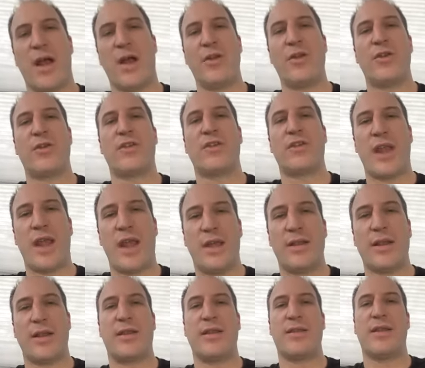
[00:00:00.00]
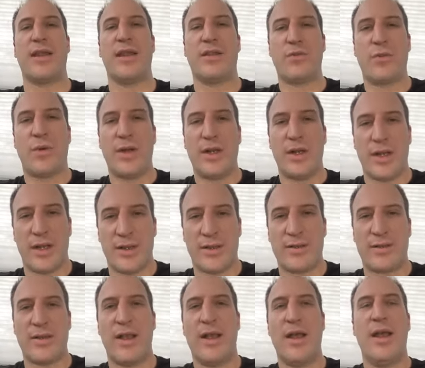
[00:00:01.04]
Understand that this is what it is